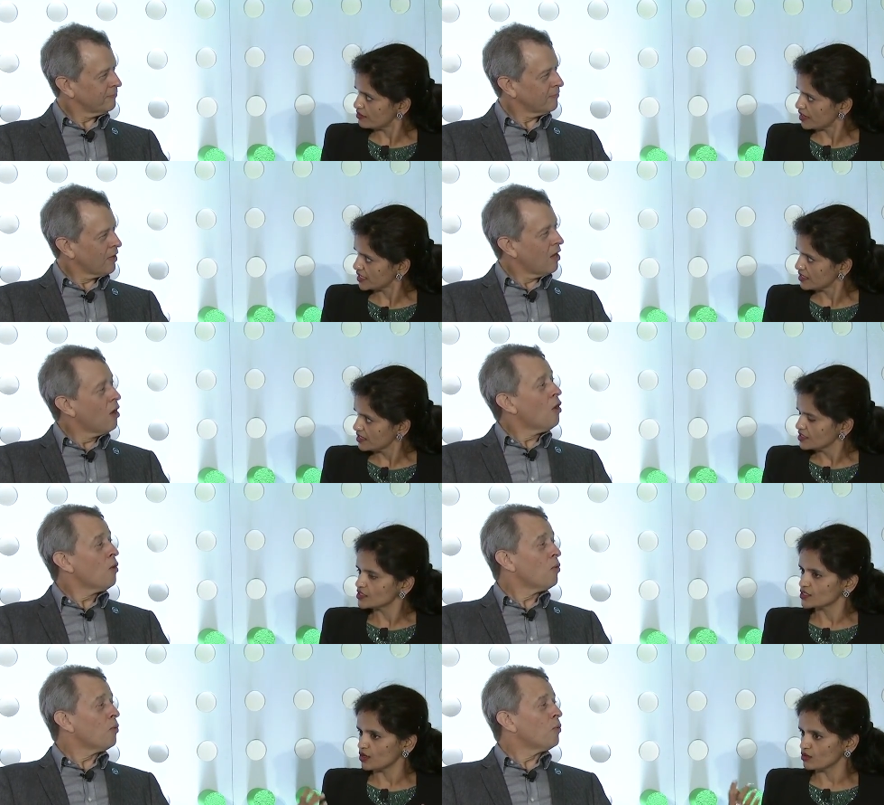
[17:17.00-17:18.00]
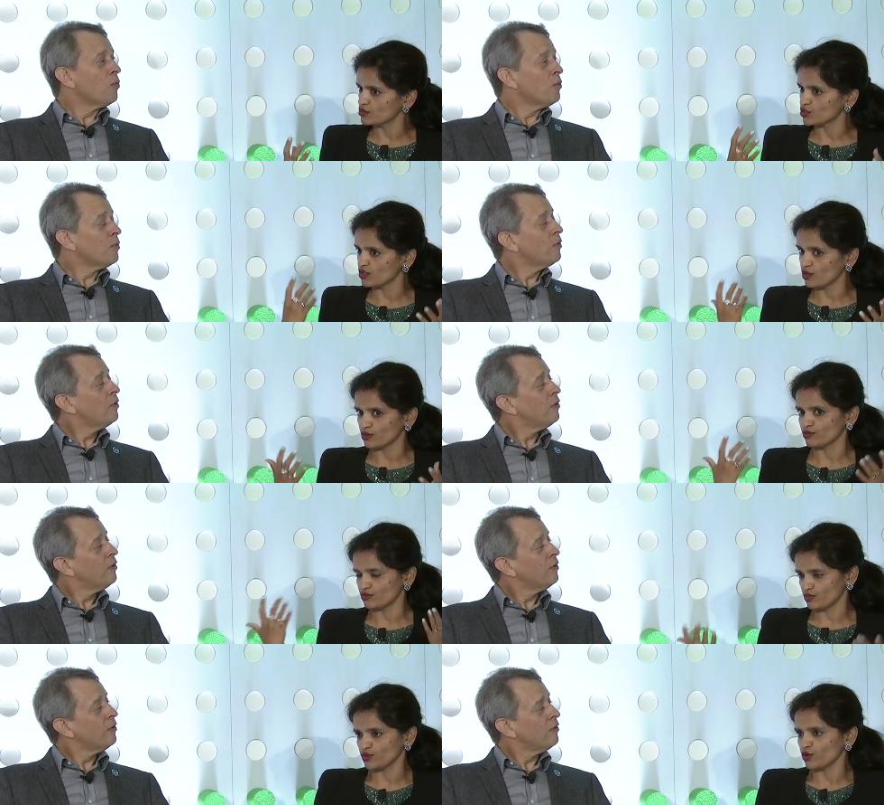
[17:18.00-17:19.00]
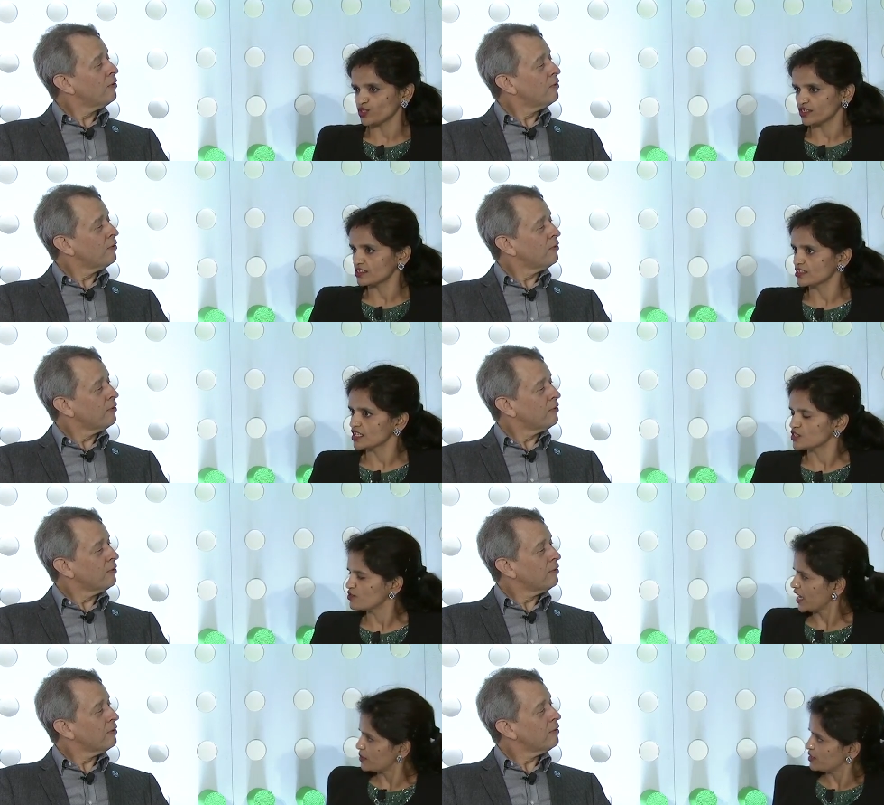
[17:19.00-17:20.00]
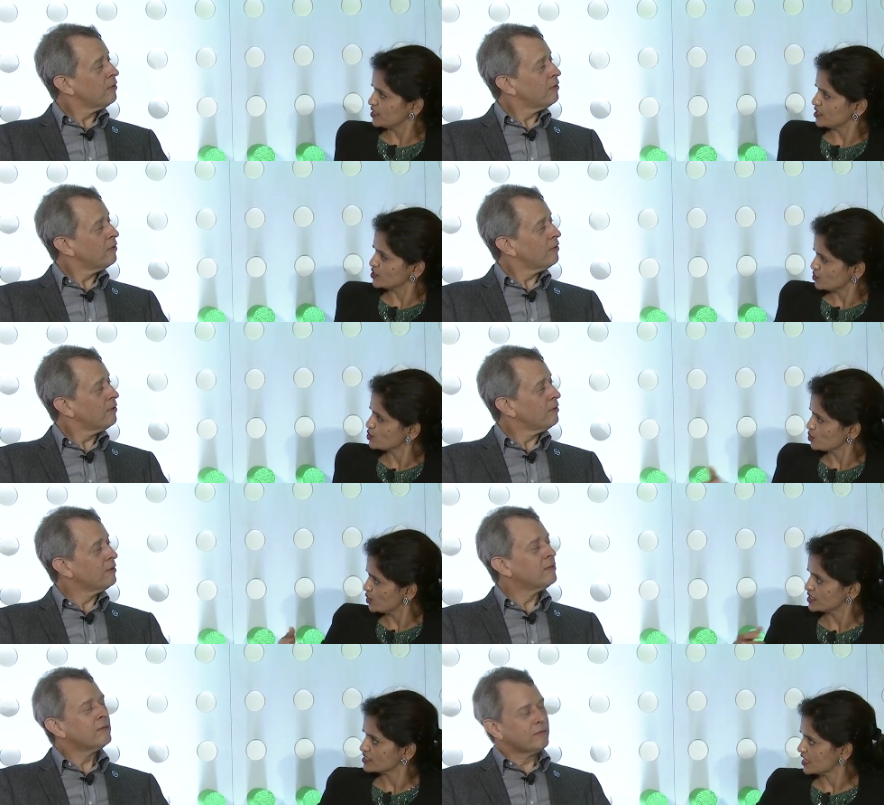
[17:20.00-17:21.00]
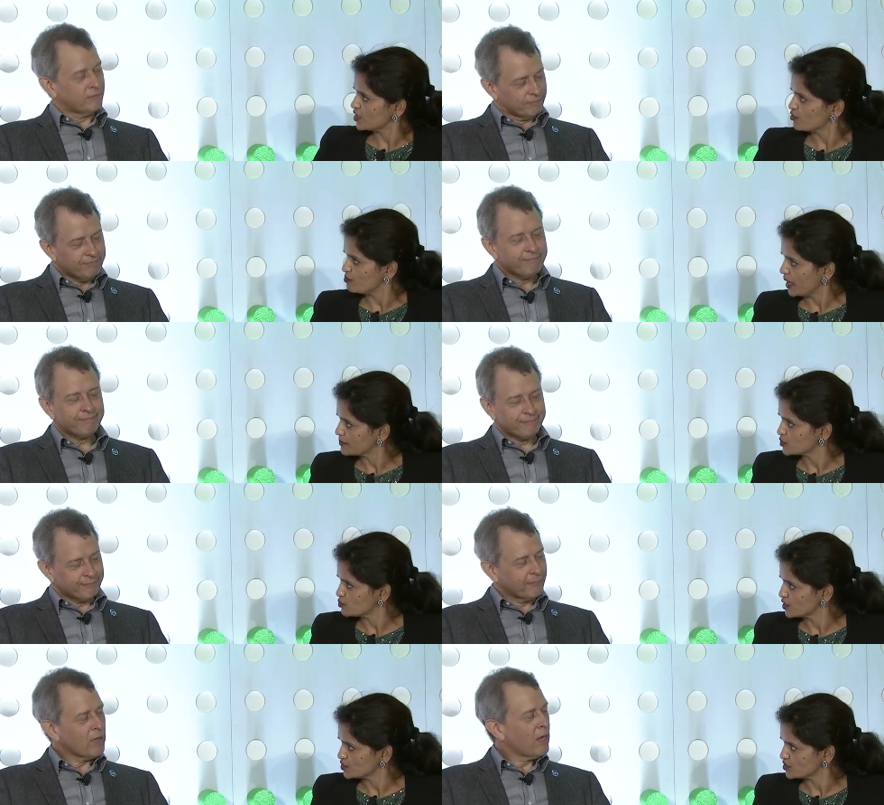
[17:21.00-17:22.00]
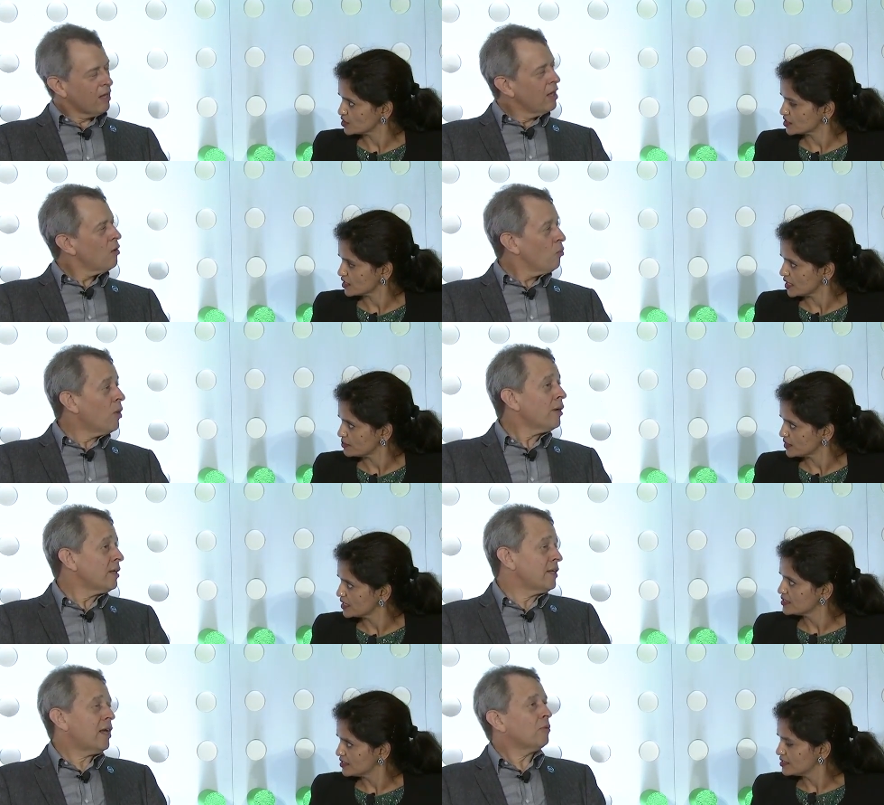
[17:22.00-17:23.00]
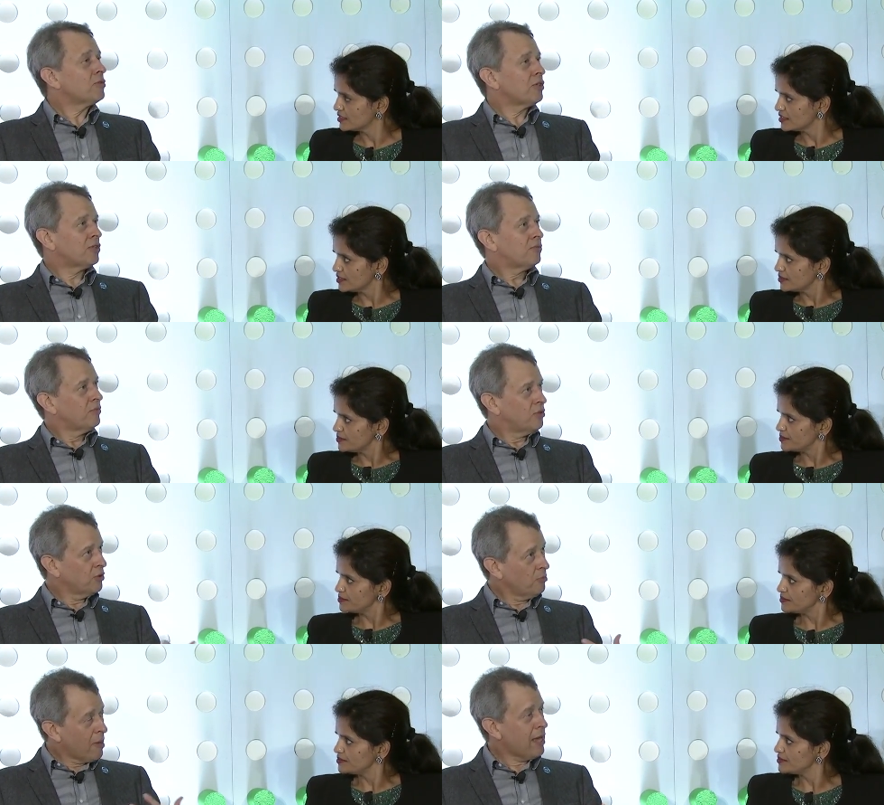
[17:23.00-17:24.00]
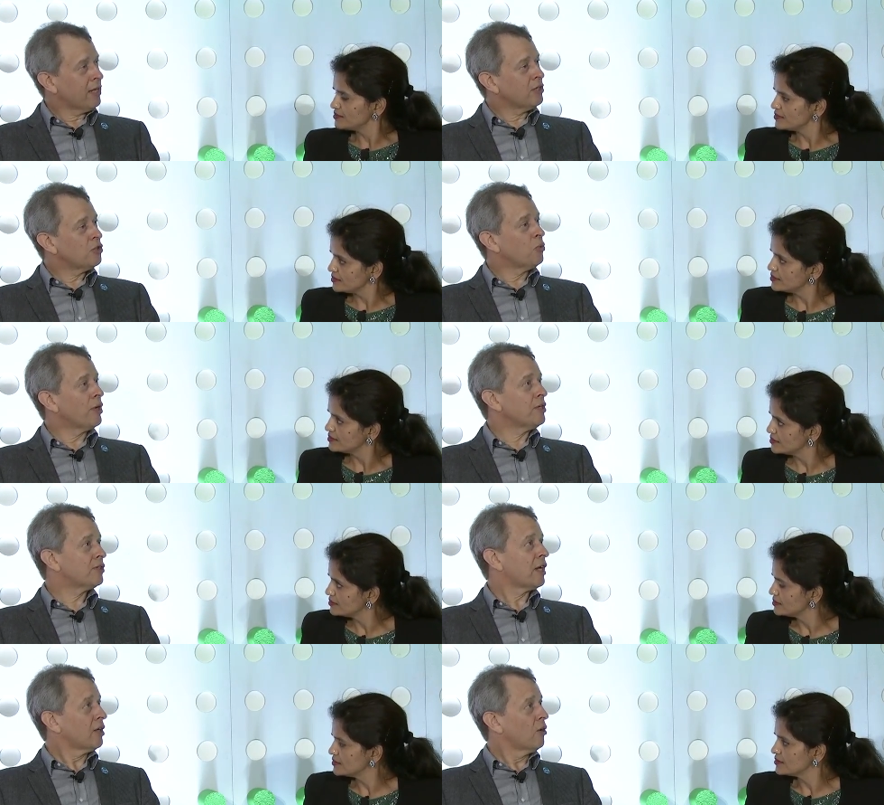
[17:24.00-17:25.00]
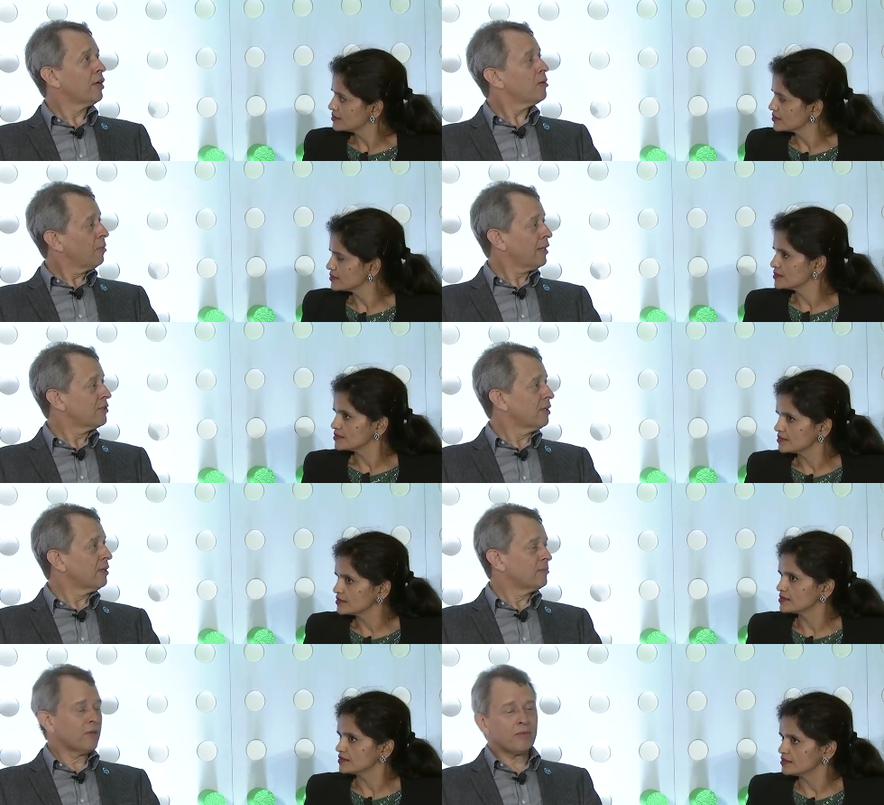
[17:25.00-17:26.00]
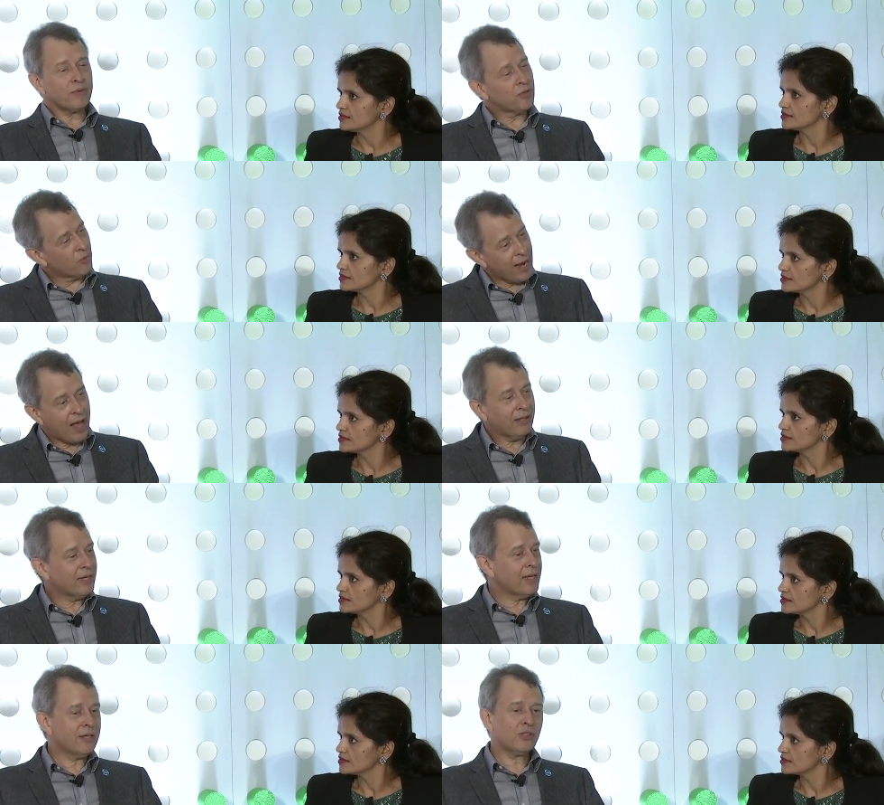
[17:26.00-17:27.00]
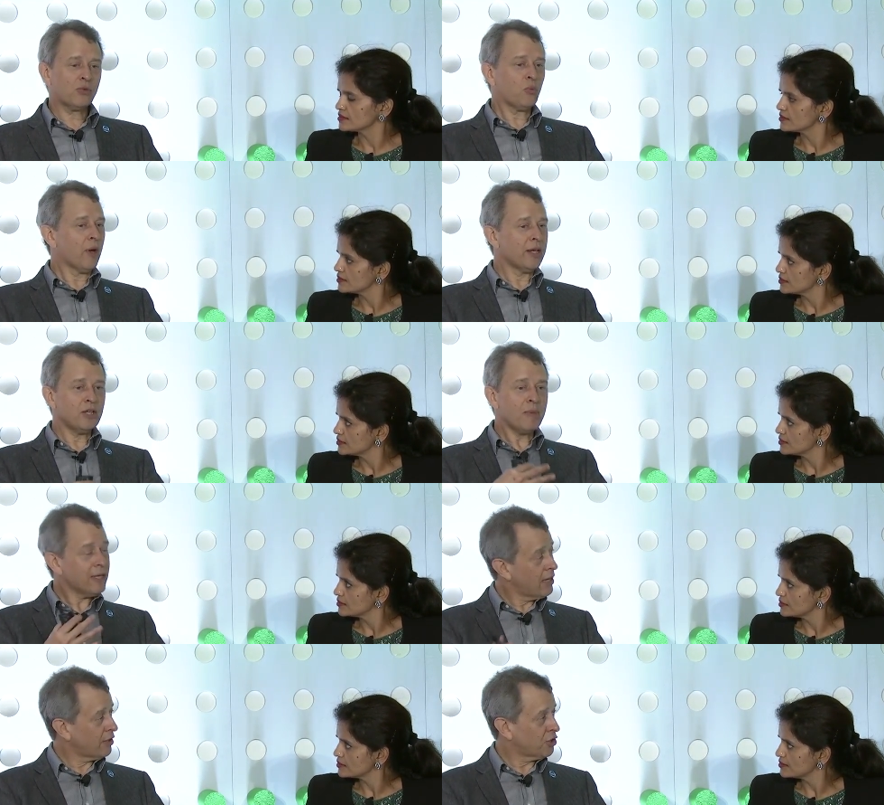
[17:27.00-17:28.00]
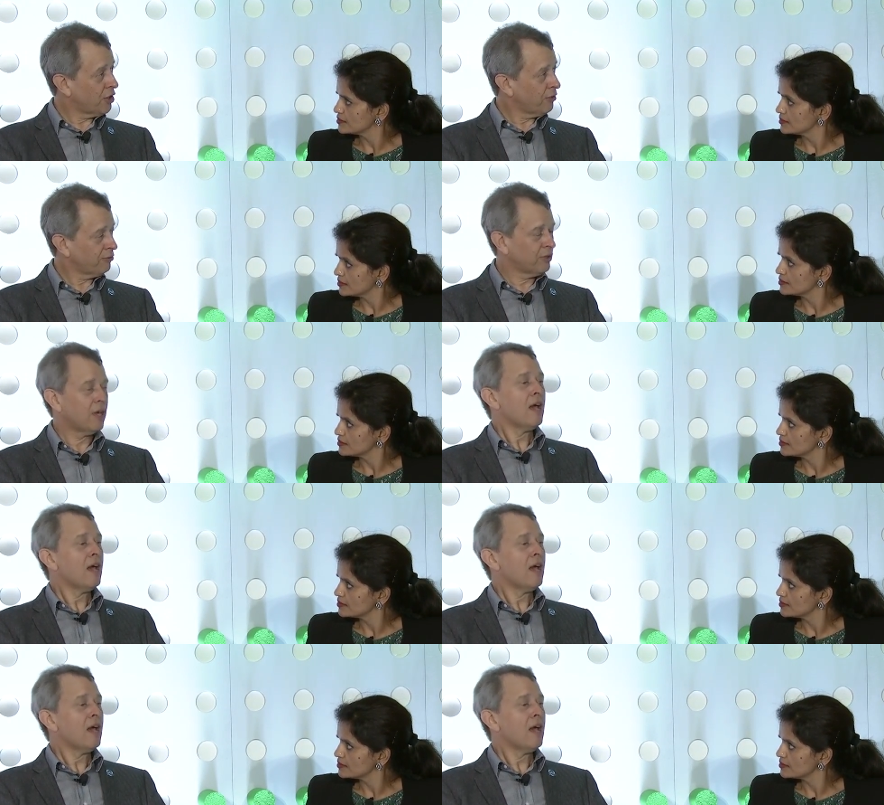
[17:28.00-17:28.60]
Speaker 1: right? So, so though, those are the things we had been hearing too, so it's kind of maps to what you just described. Well,
Speaker 2: it, helps to, to manage what is that growing complexity. Mm -hmm. The reality is when you make that shift,